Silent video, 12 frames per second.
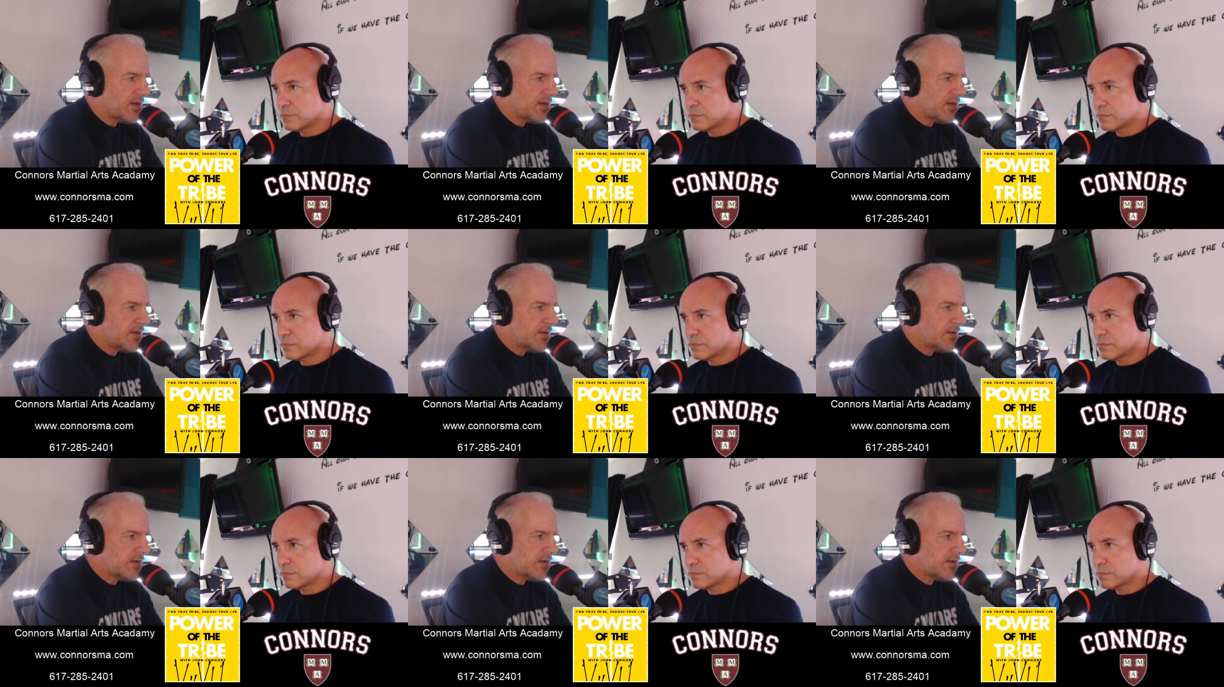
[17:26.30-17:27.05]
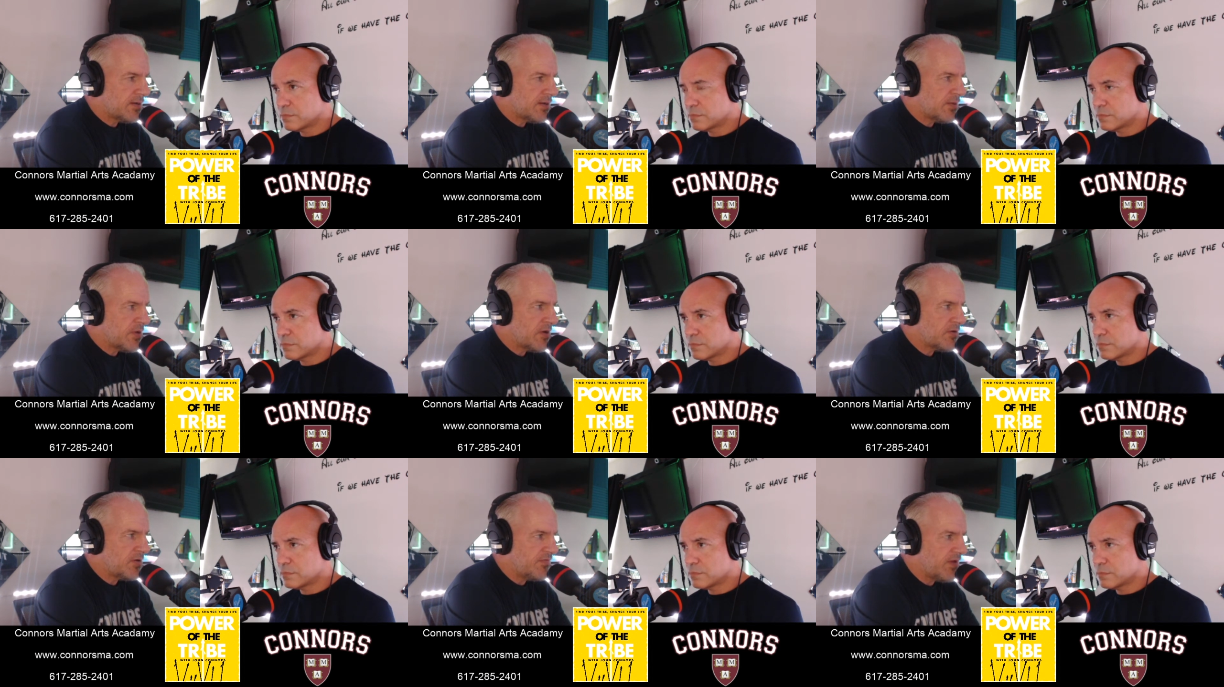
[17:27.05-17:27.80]
Speaker 1: I'm here
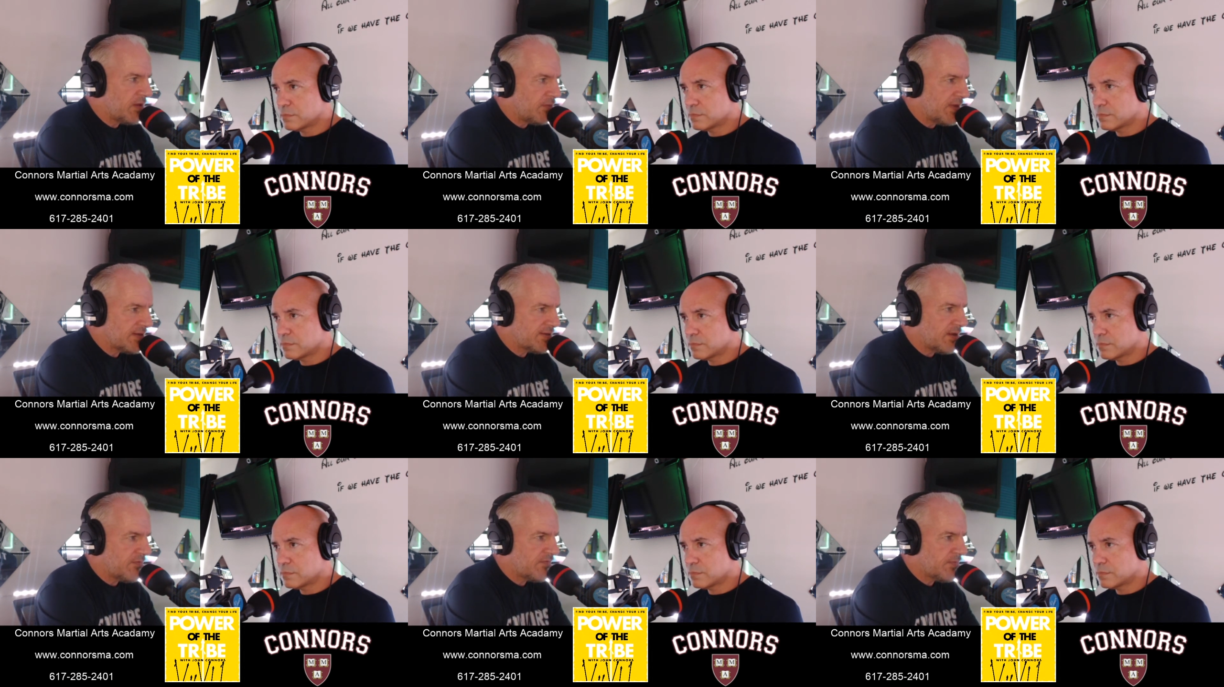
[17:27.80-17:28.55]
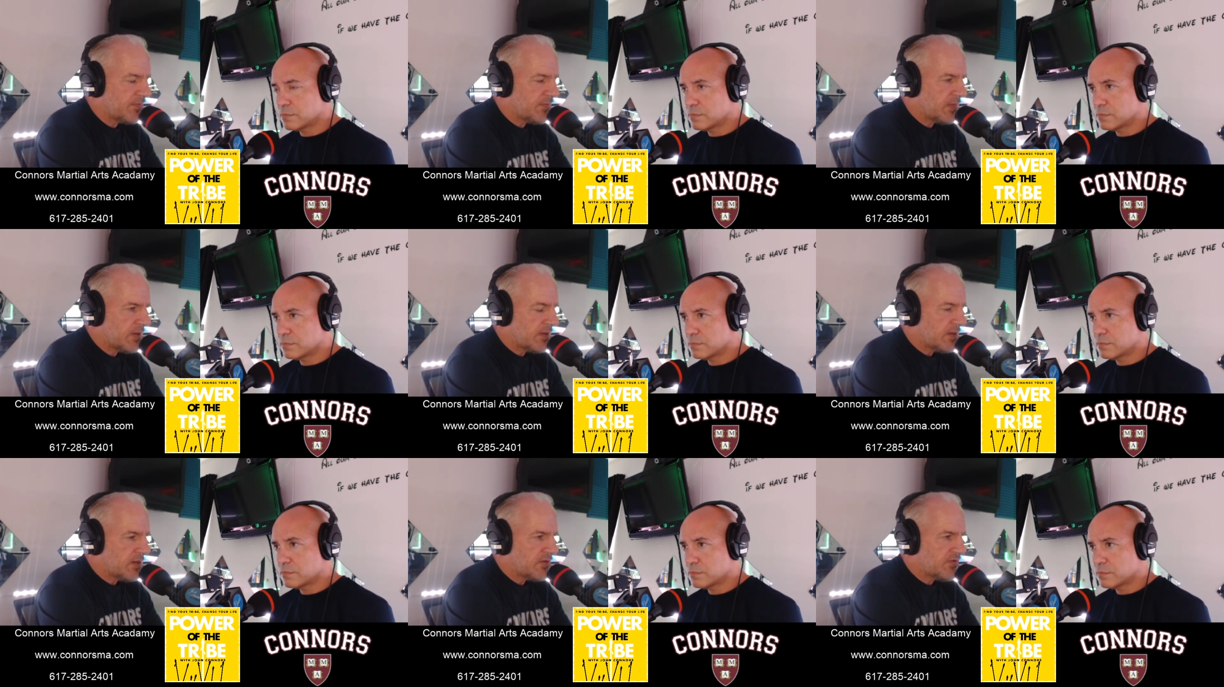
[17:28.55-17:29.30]
to develop myself.
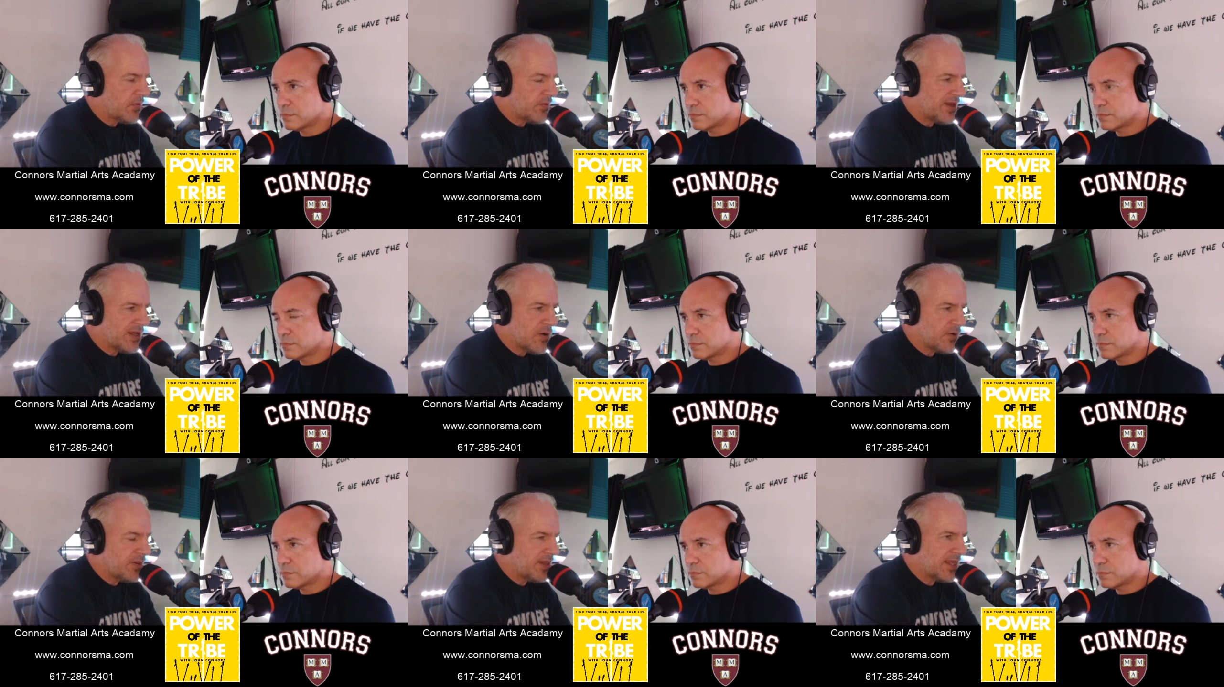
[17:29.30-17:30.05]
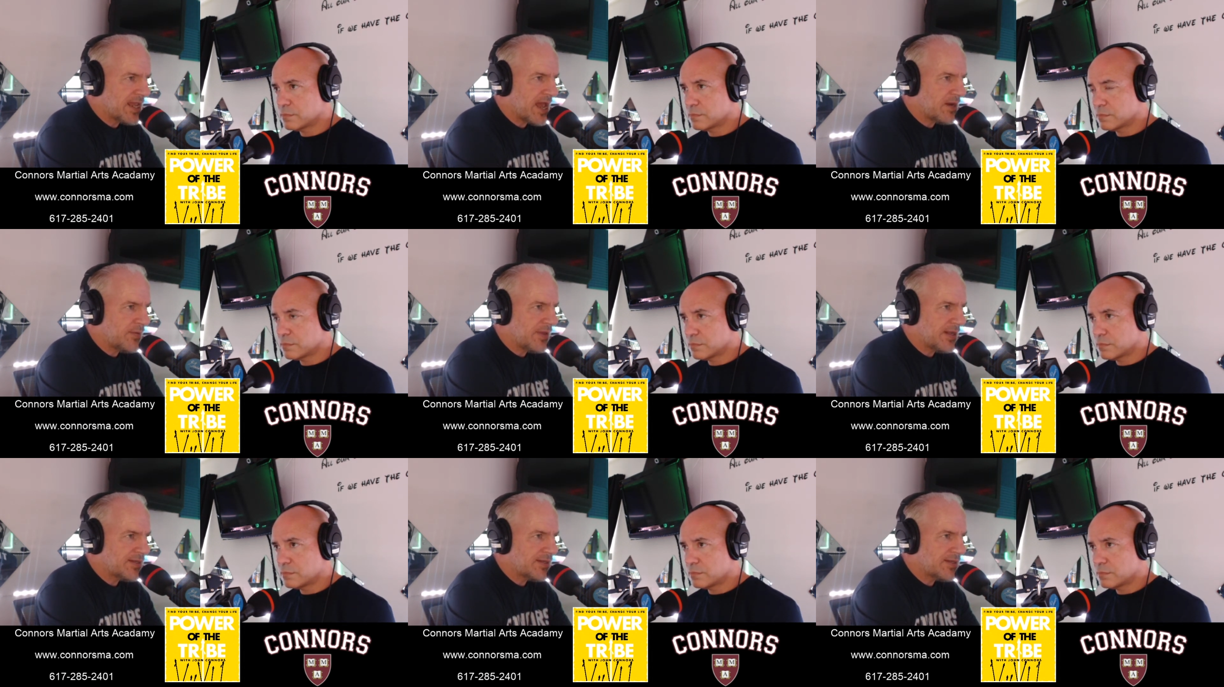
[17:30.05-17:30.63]
So when I go to the academy, I